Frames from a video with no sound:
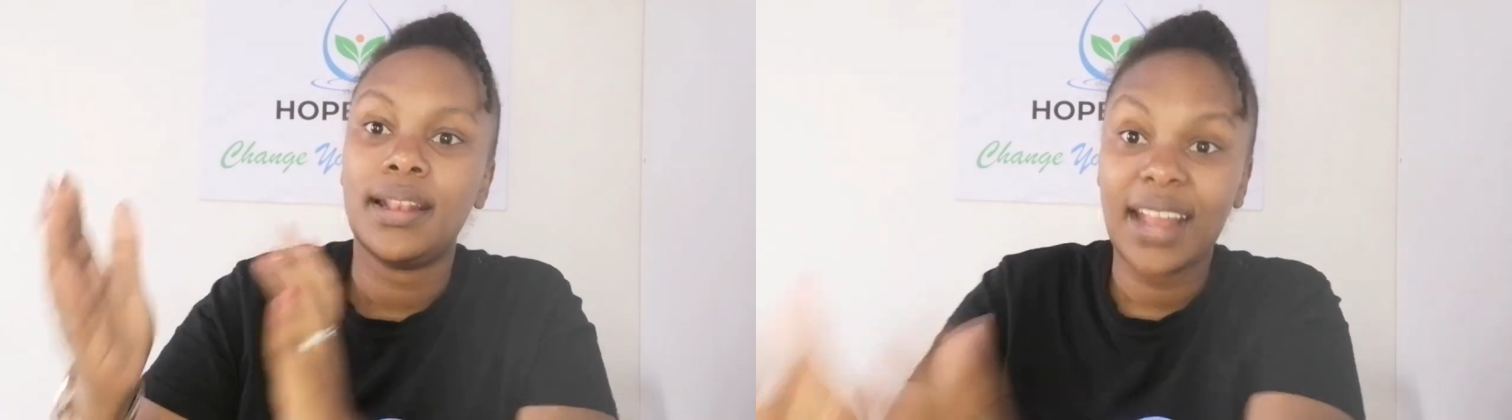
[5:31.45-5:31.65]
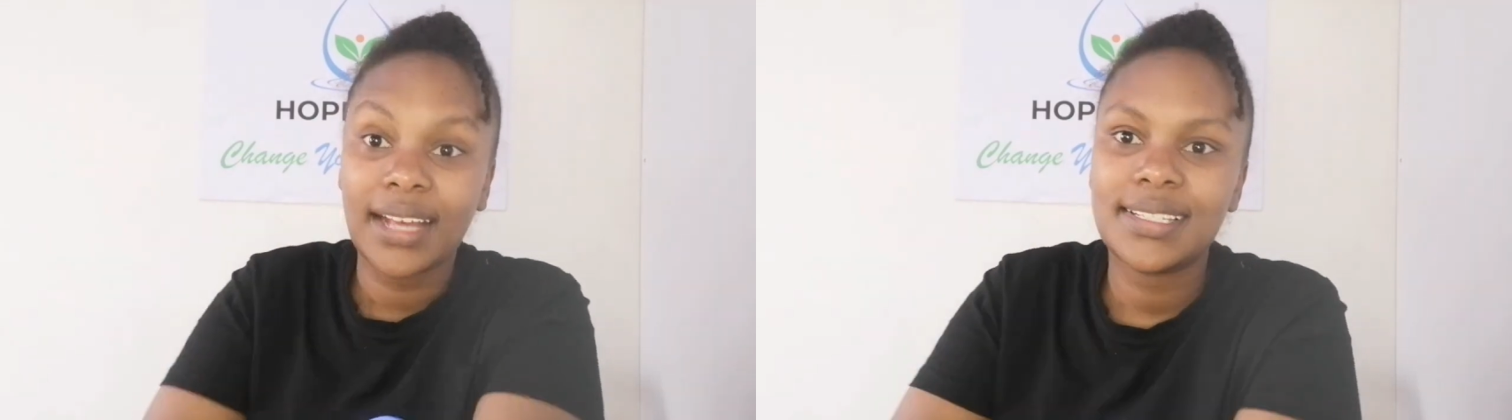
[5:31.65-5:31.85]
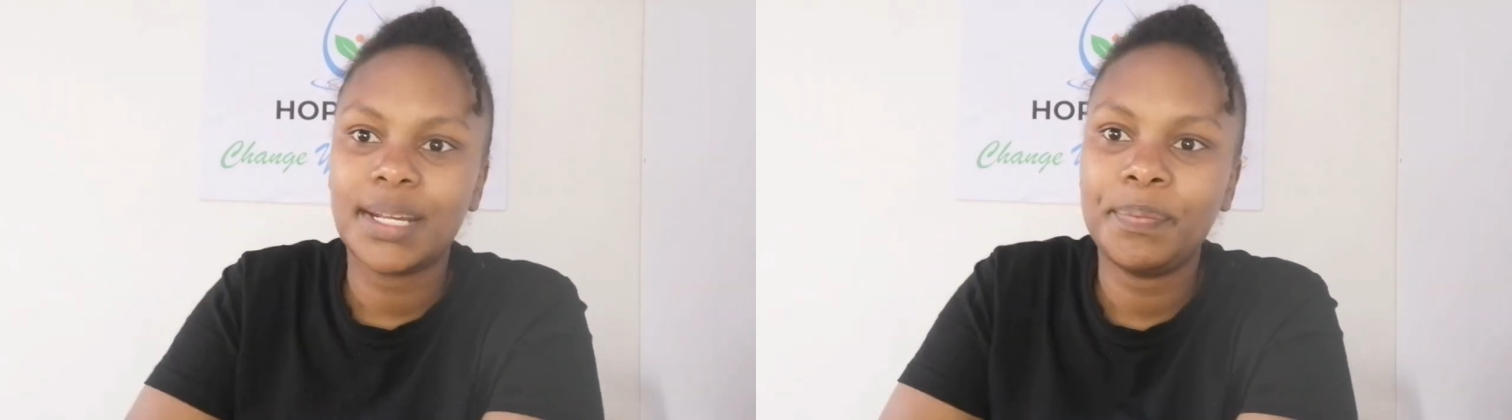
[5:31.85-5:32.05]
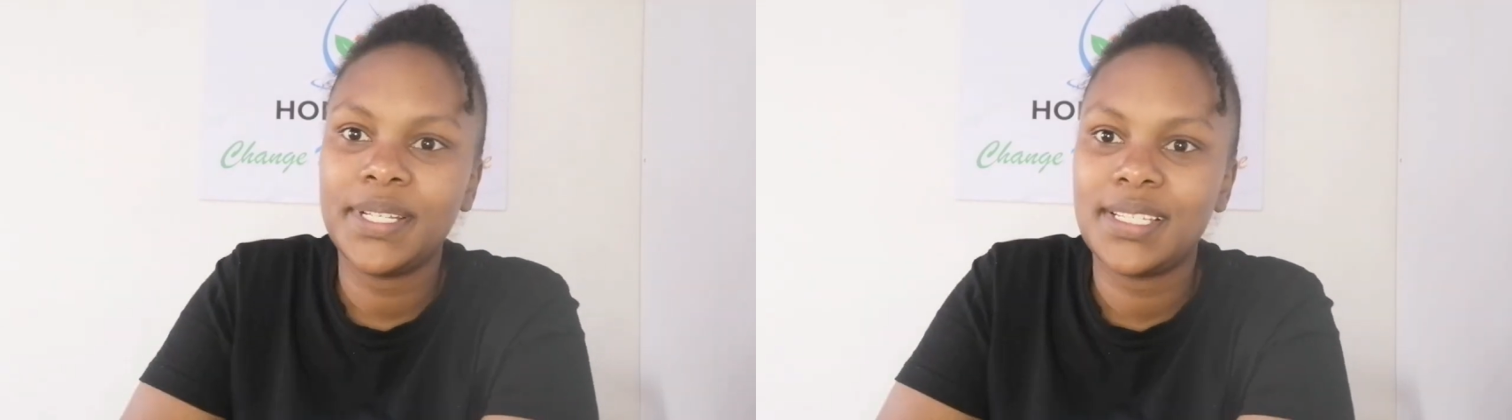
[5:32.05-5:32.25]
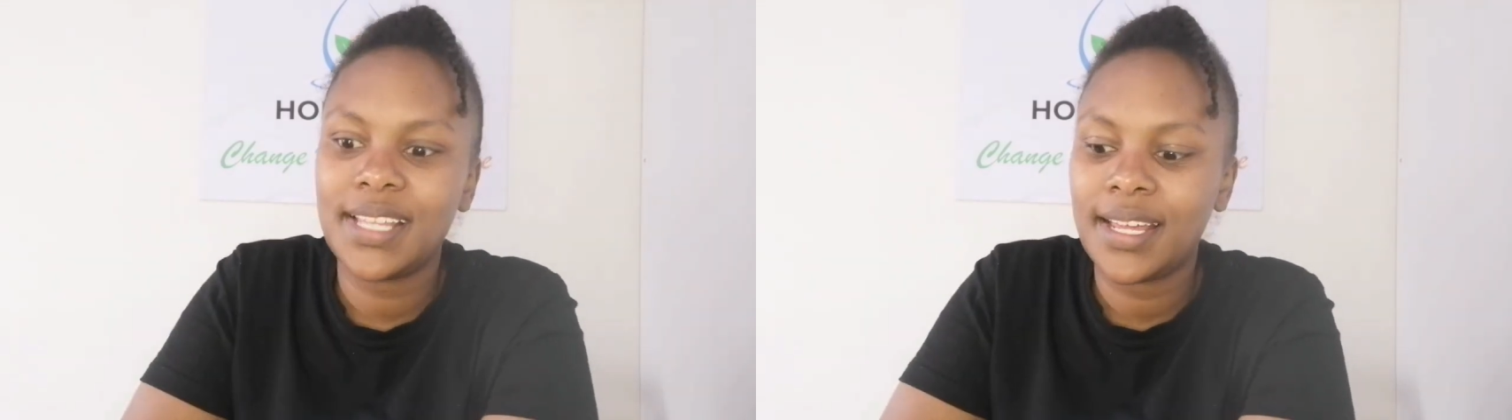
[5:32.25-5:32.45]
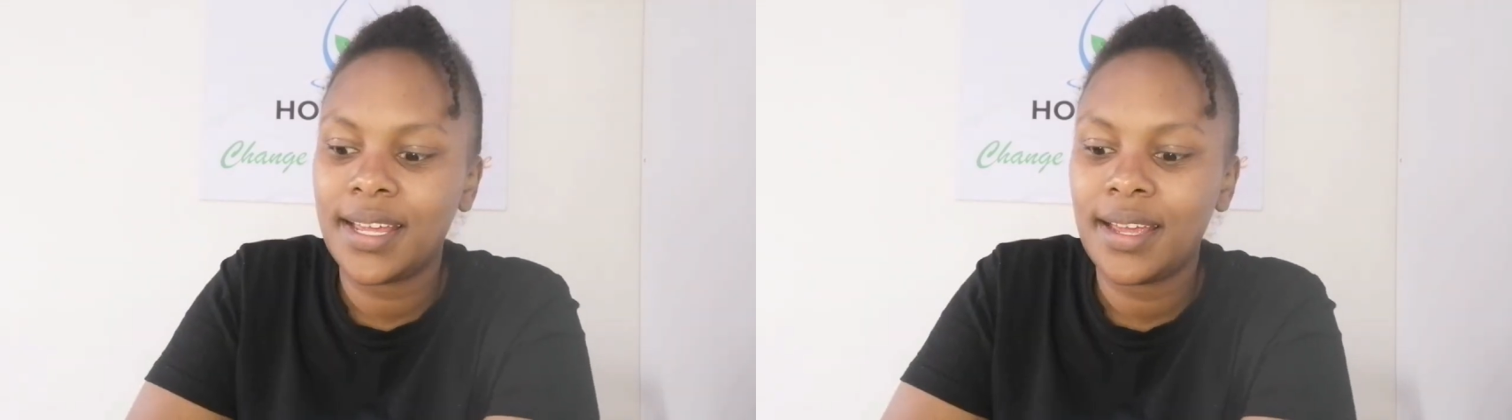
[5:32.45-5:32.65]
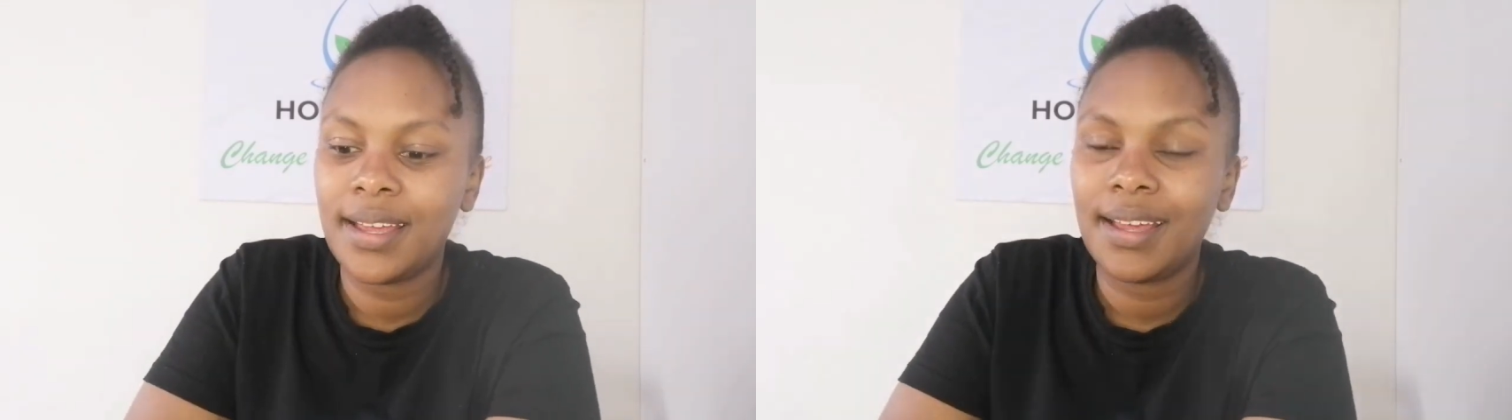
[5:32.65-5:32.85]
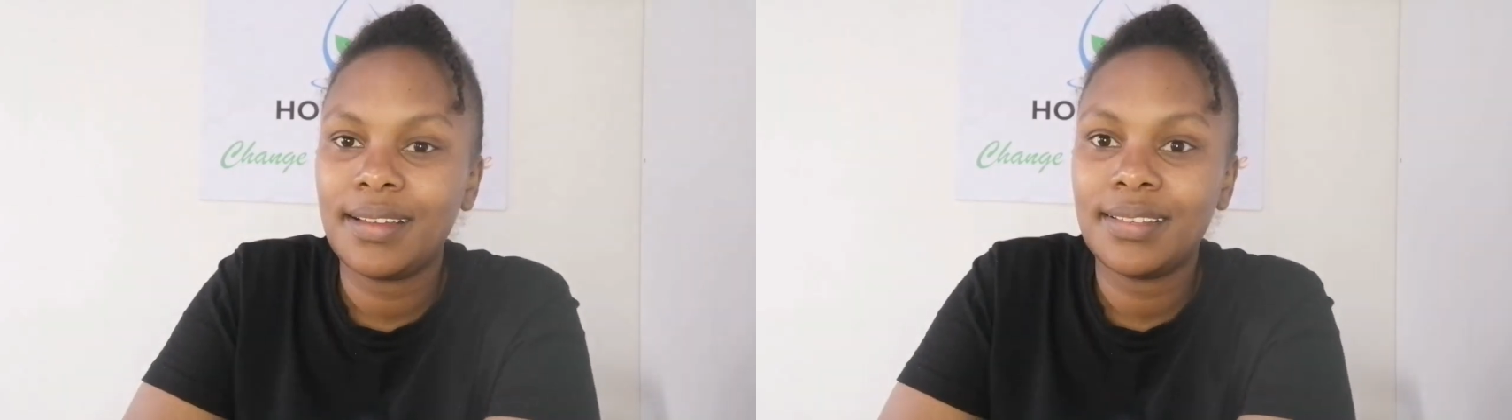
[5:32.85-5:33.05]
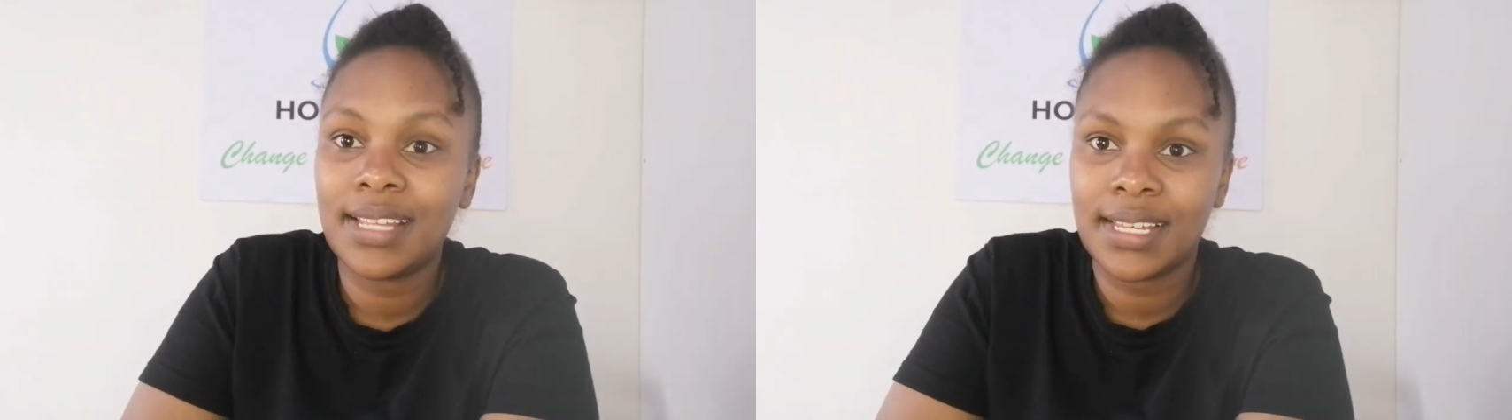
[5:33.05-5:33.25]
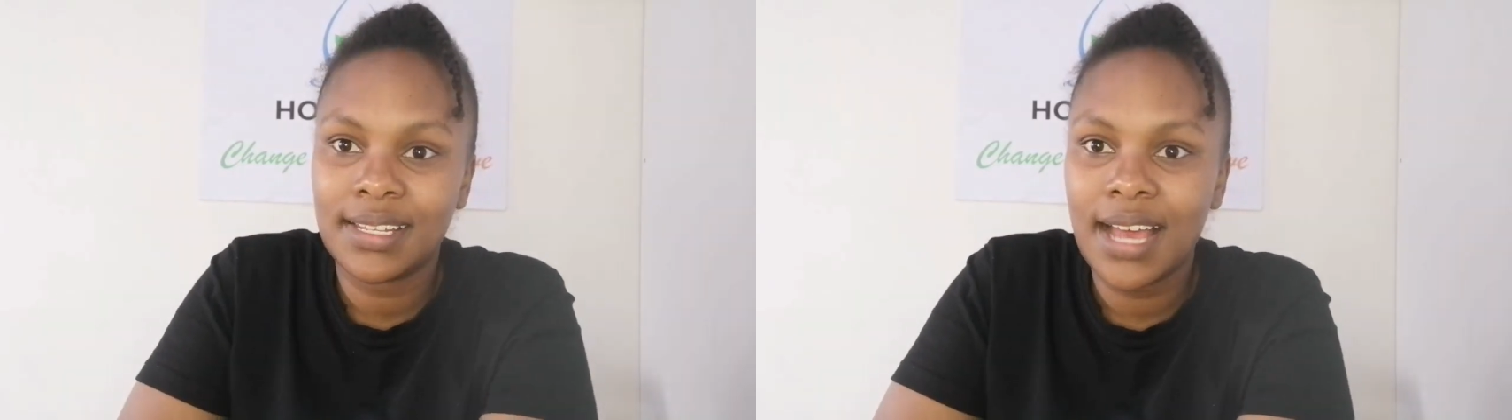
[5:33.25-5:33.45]
next step is
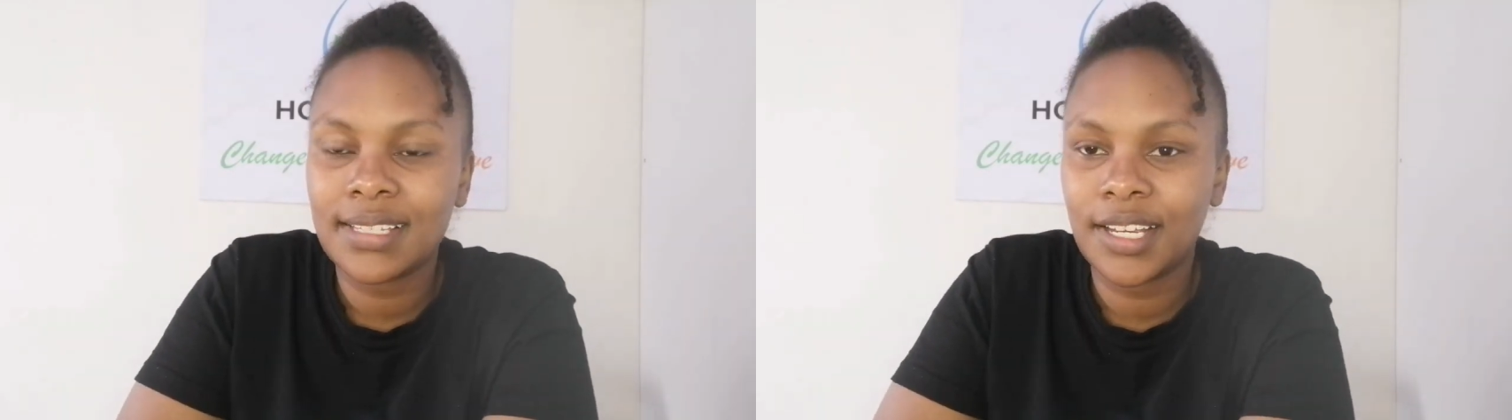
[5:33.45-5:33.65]
a